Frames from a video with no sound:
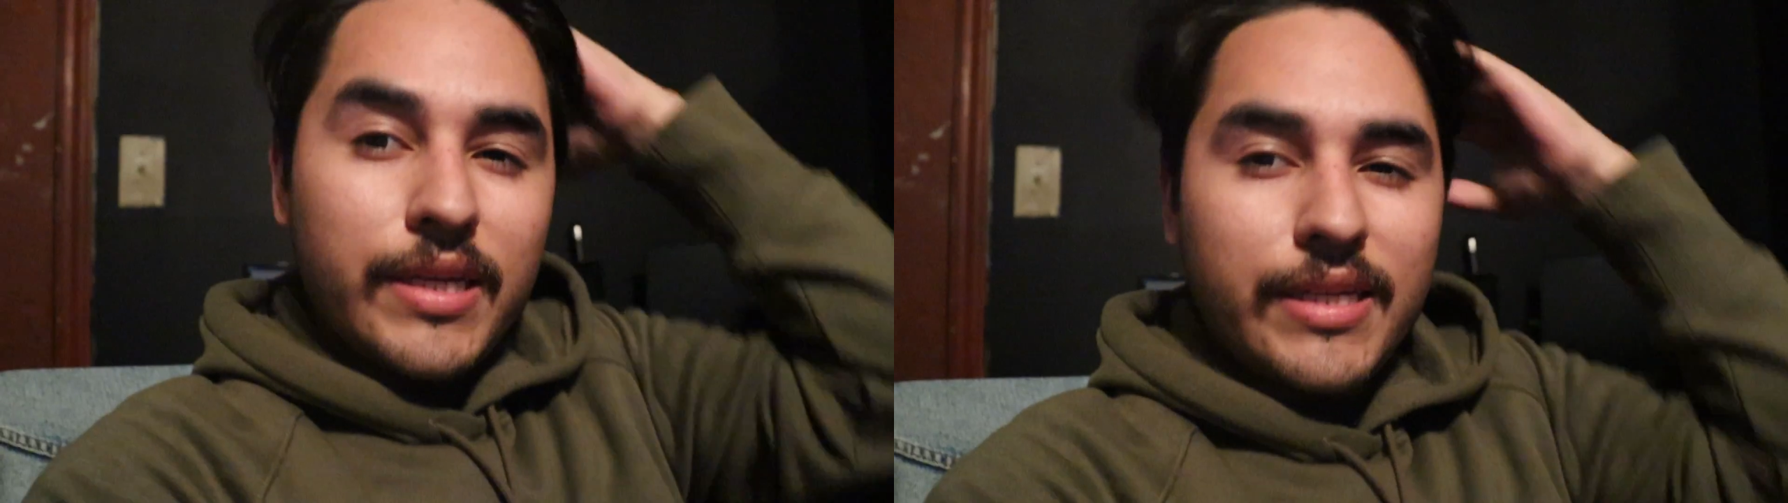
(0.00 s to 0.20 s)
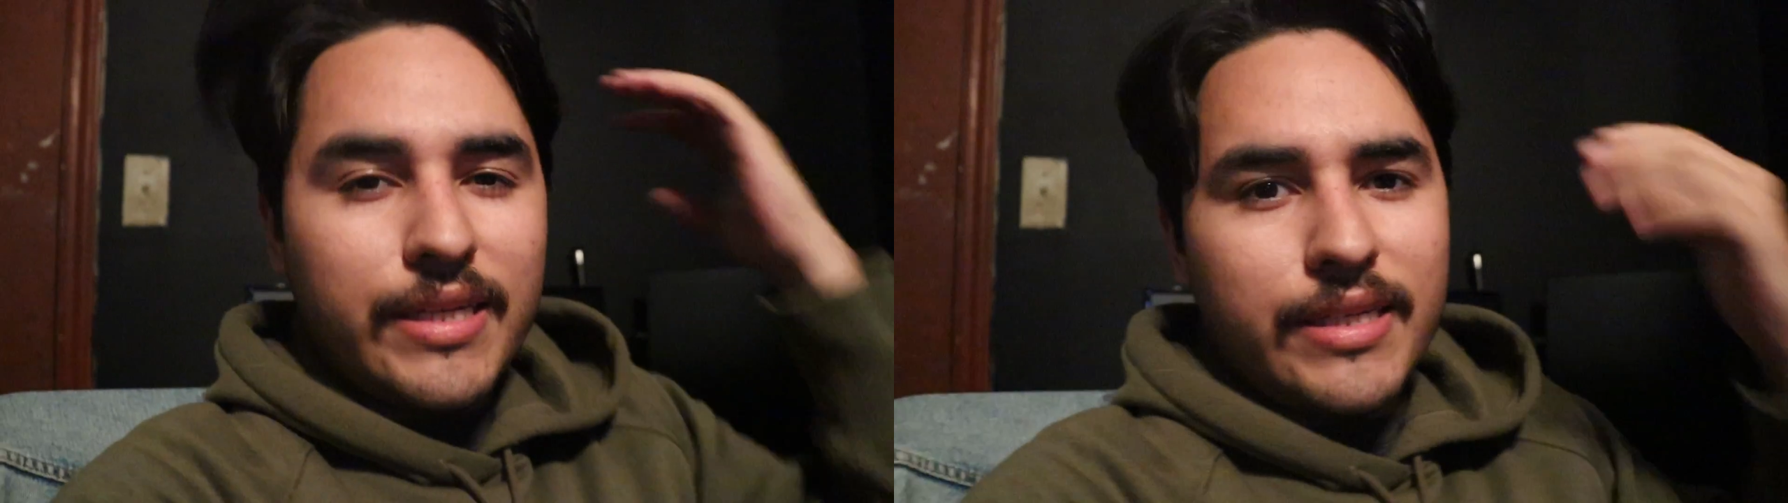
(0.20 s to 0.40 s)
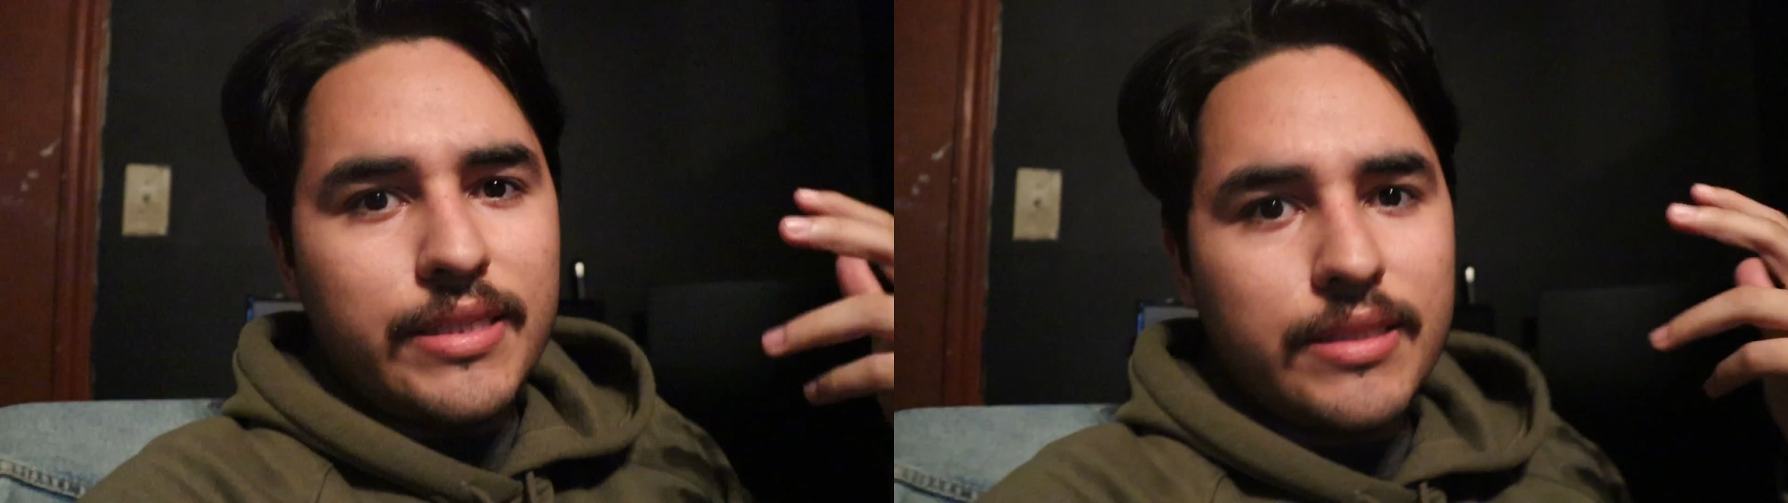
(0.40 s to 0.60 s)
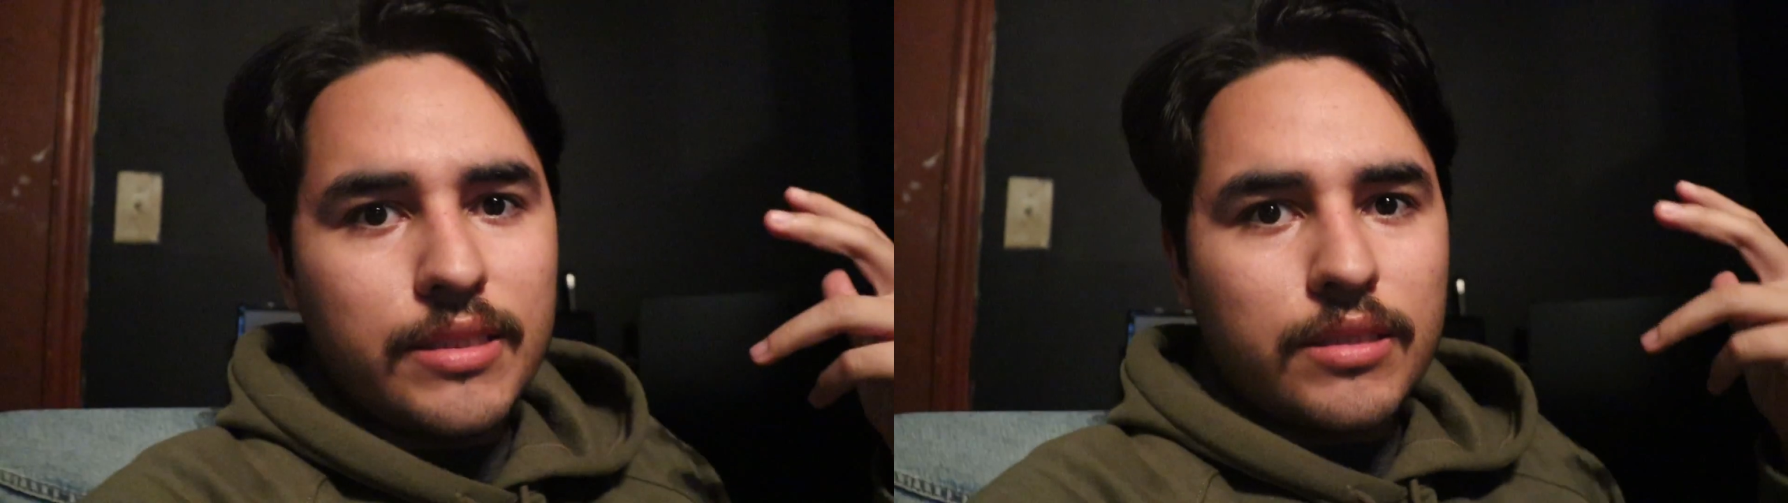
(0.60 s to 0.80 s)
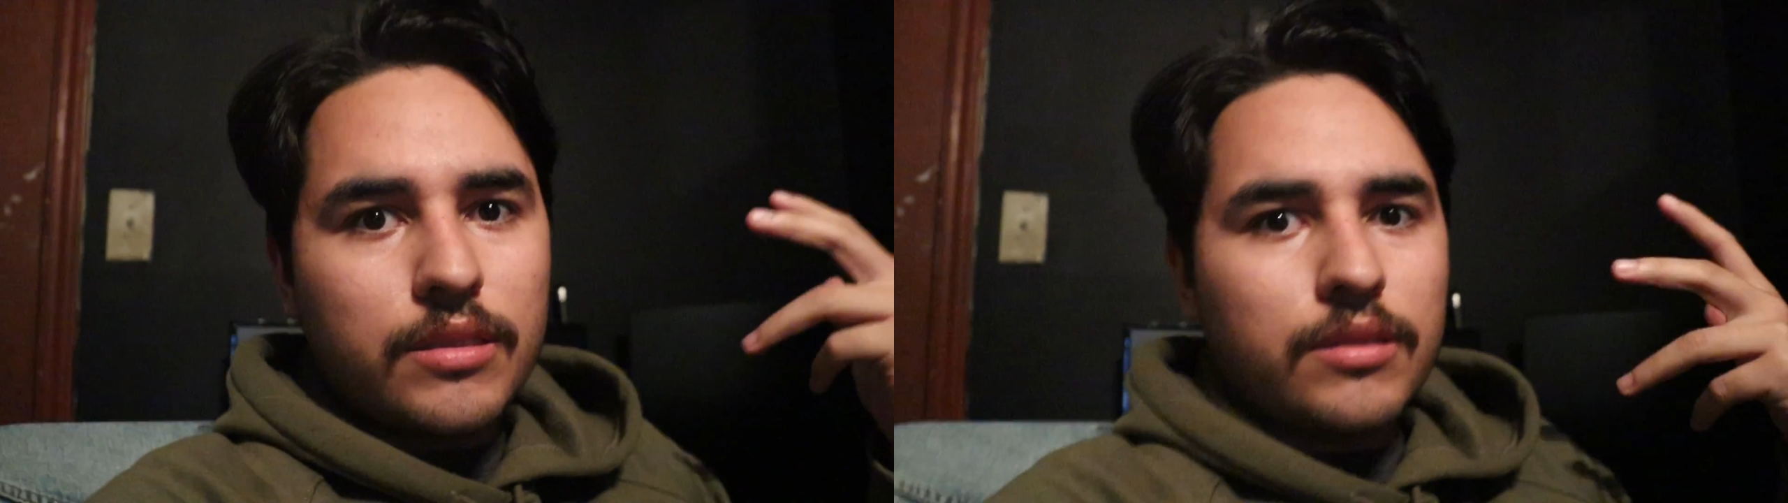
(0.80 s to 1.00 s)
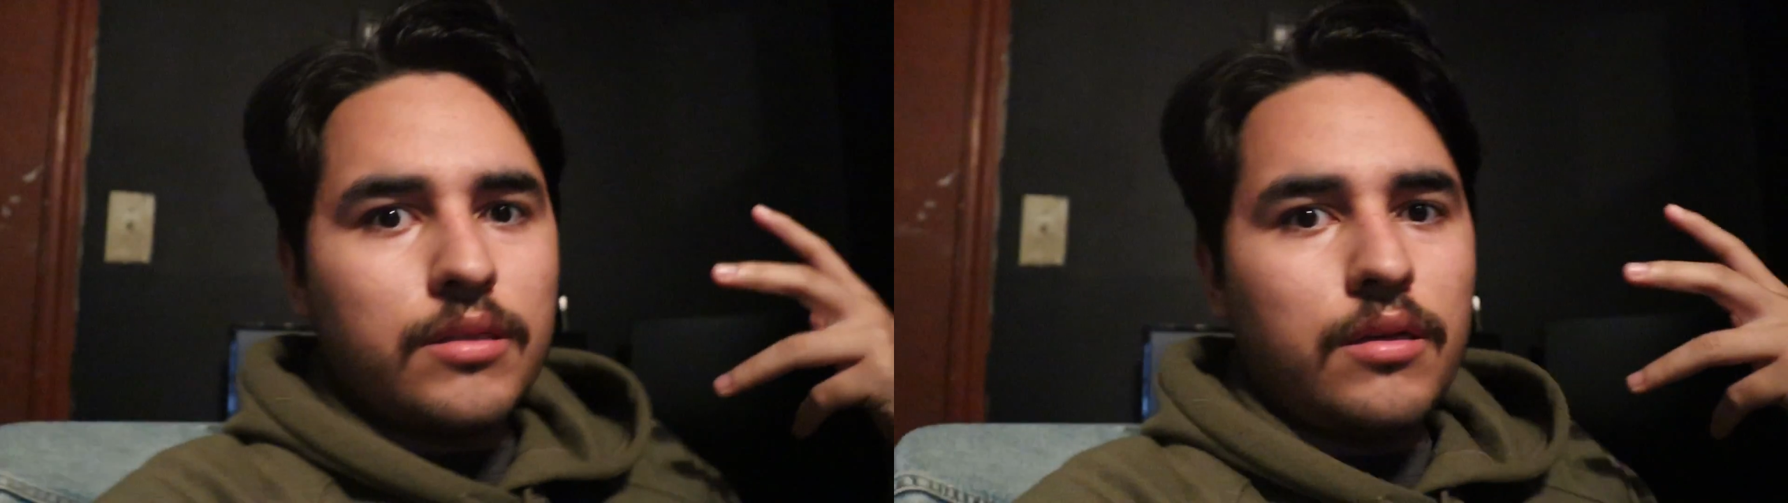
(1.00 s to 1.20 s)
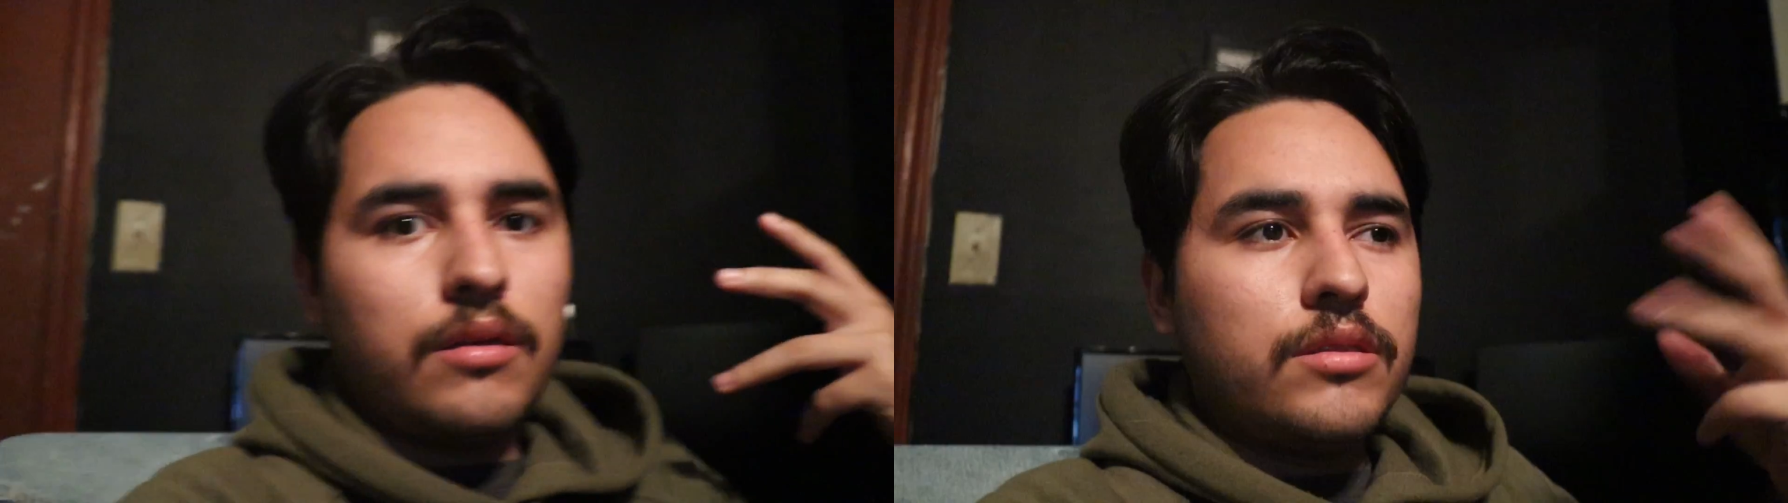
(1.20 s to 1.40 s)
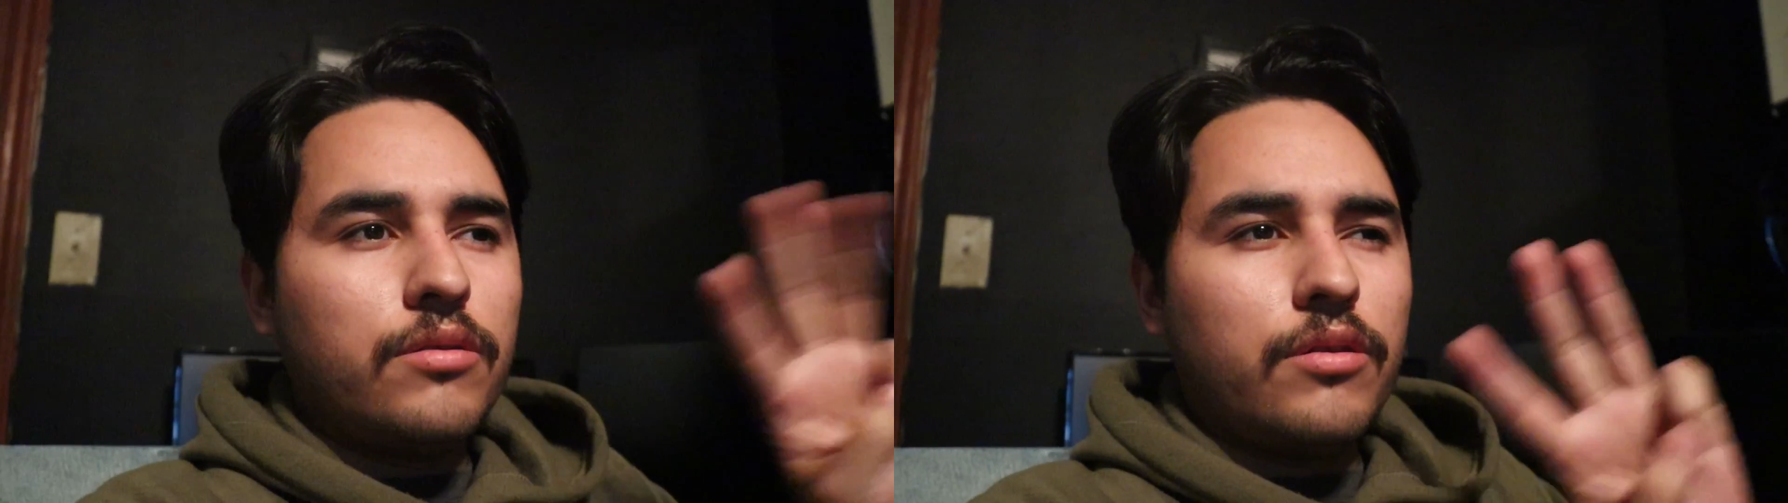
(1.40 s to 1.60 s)
it is
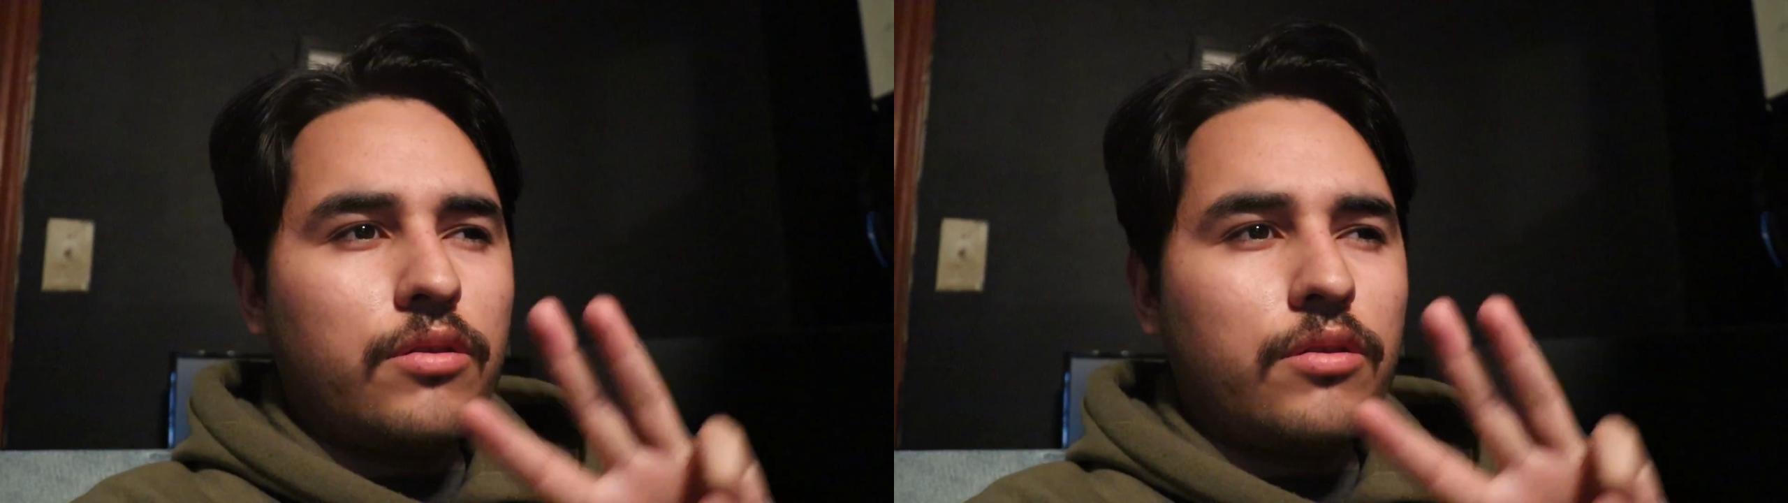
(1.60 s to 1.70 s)
still the